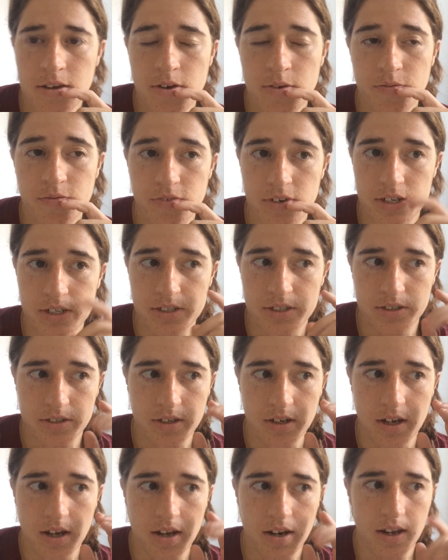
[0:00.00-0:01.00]

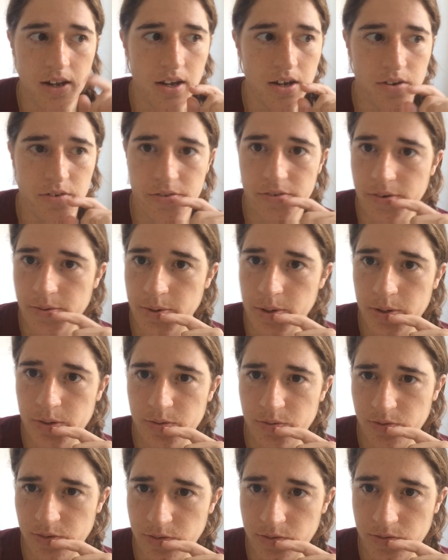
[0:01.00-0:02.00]
version, and I have
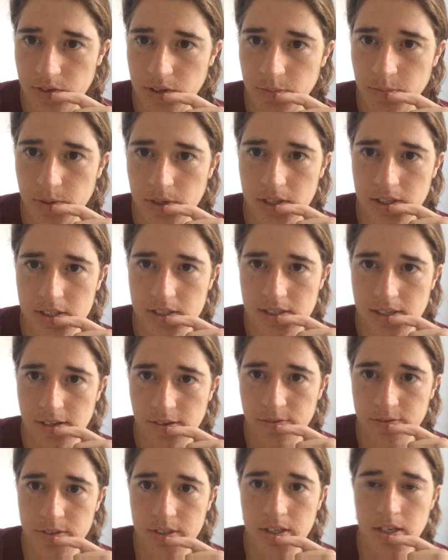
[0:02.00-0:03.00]
about 50 pages
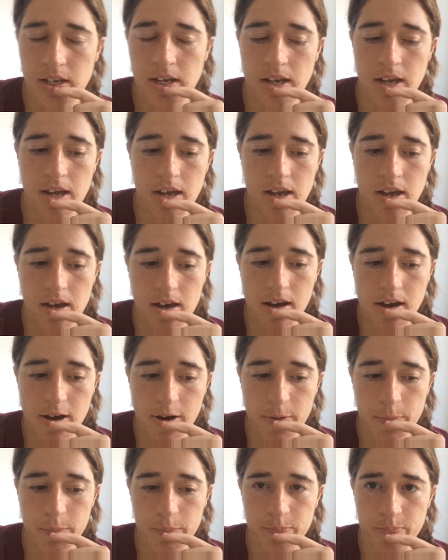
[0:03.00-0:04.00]
left.
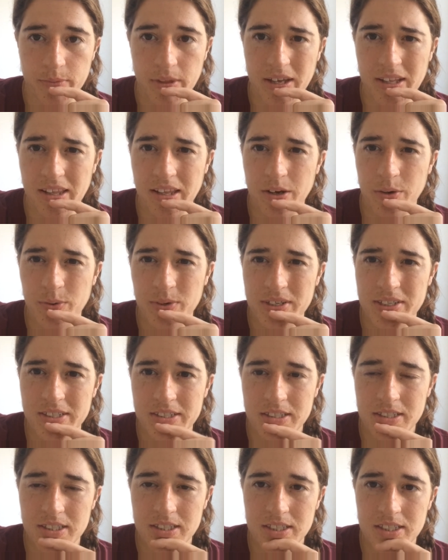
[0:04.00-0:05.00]
And that one
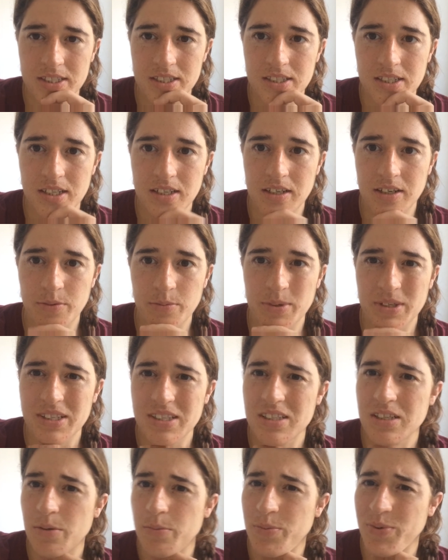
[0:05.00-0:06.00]
is a bit
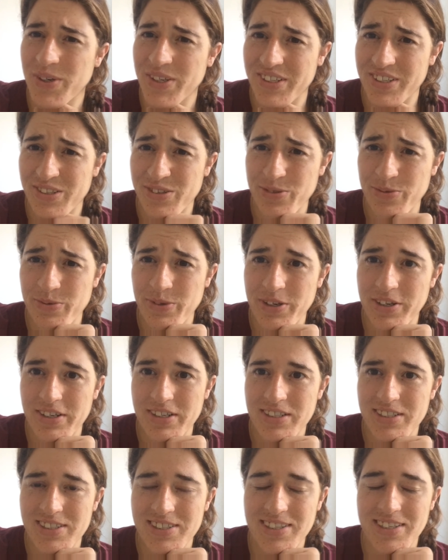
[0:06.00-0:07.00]
disappointing, to be
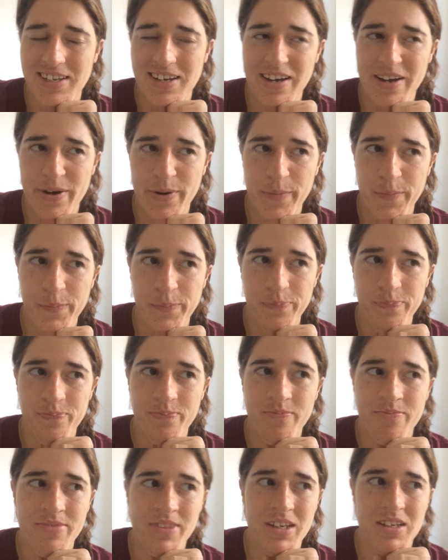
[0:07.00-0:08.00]
honest.
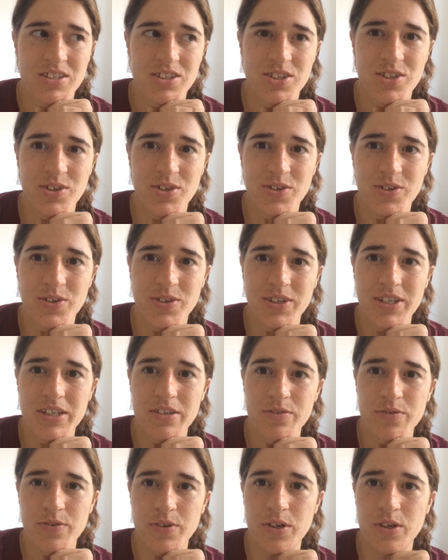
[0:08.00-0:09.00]
So
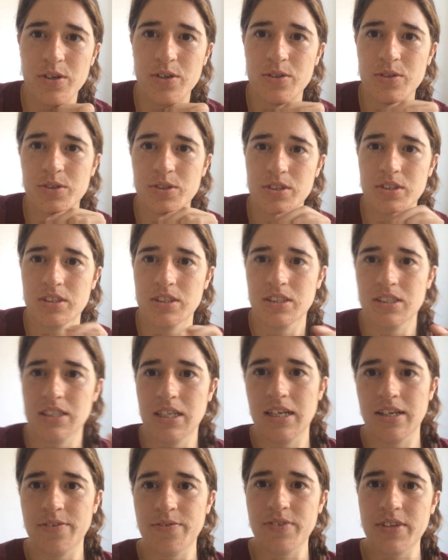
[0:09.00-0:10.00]
it follows,
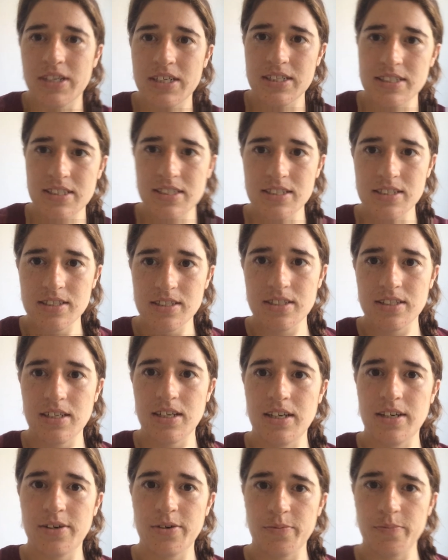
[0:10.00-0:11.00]
there is these
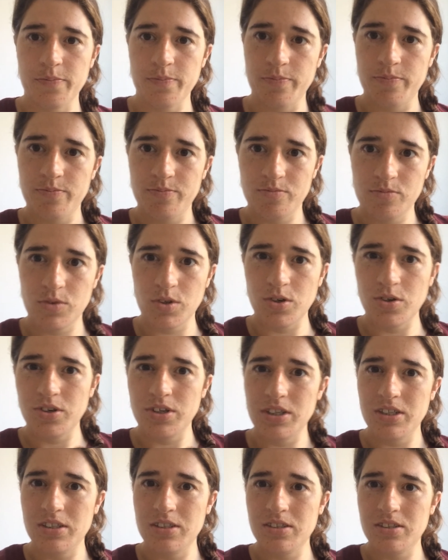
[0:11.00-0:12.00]

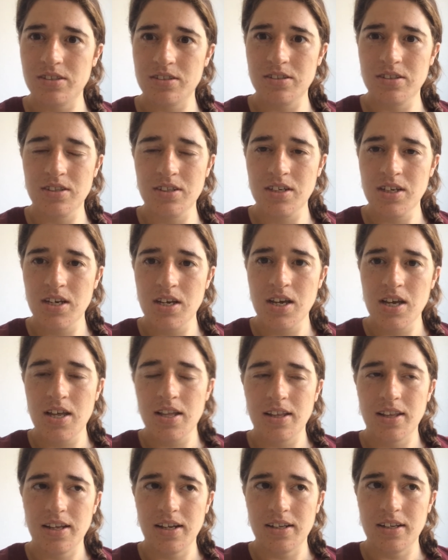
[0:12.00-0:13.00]
toys
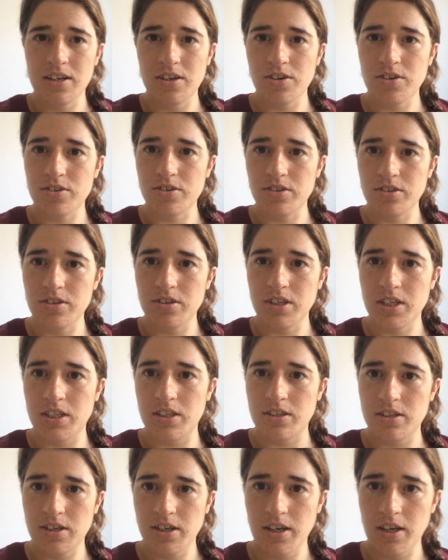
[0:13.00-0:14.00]
that are called
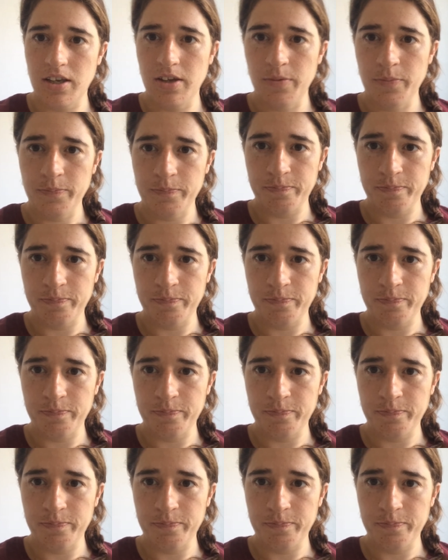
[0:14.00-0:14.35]
Kentucky,